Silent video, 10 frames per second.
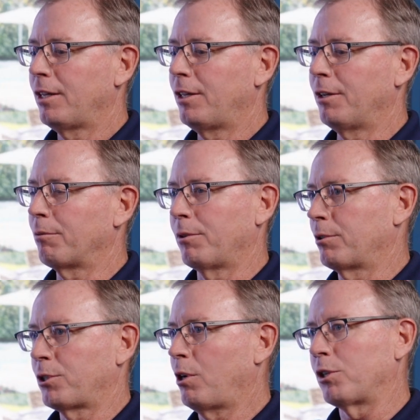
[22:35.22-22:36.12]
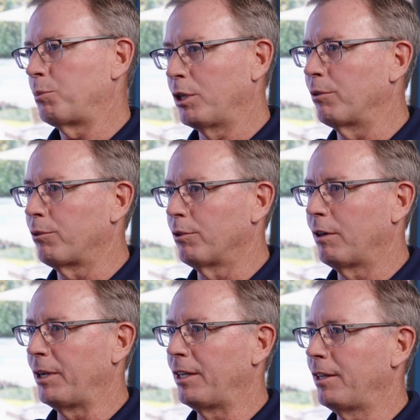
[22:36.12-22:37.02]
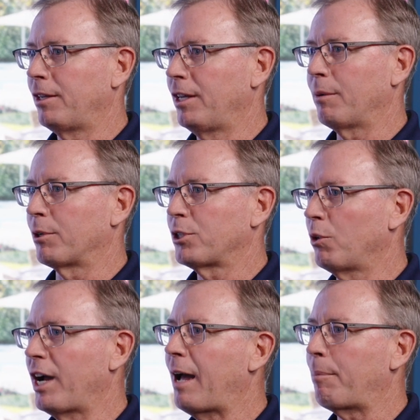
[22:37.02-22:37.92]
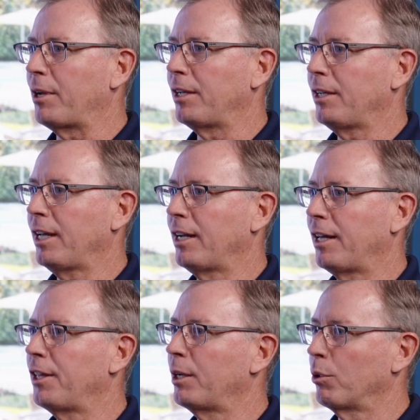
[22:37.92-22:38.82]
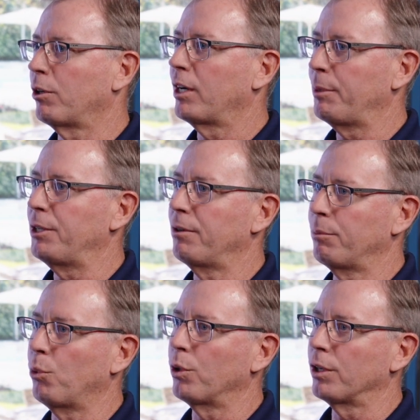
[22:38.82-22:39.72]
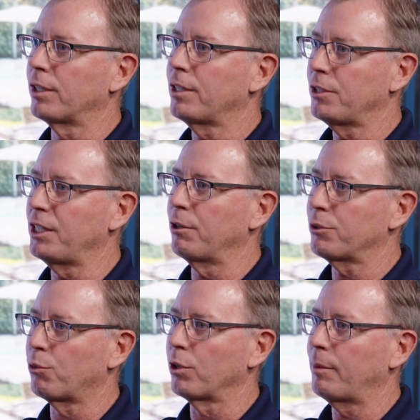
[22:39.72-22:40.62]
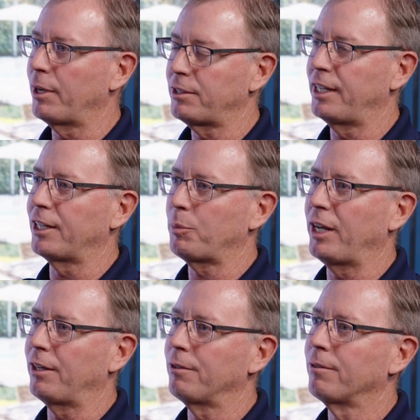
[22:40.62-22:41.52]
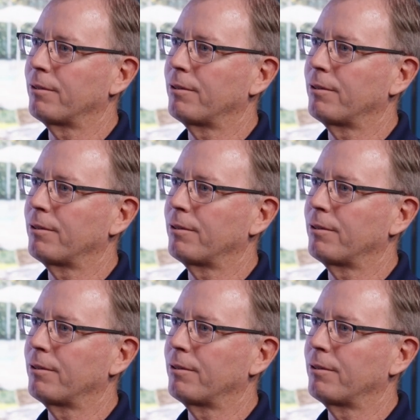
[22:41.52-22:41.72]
the result is beautiful. I mean, they were so happy, and I think we're going to be doing more casinos for them as they expand.